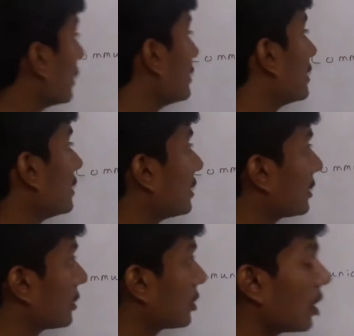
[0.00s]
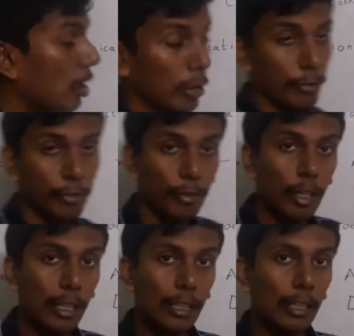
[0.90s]
consists of
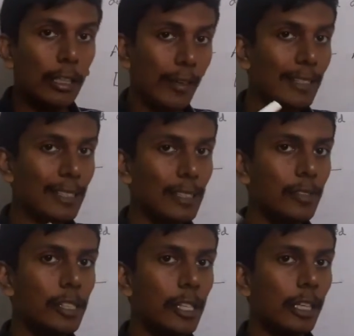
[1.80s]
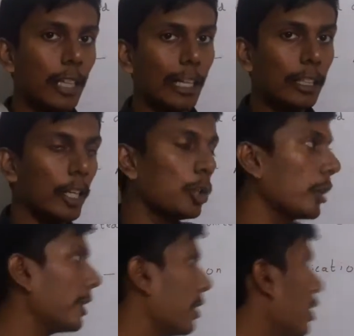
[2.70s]
devices which are connected
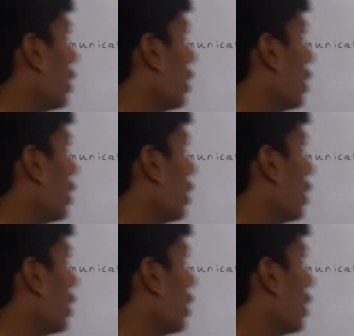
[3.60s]
together.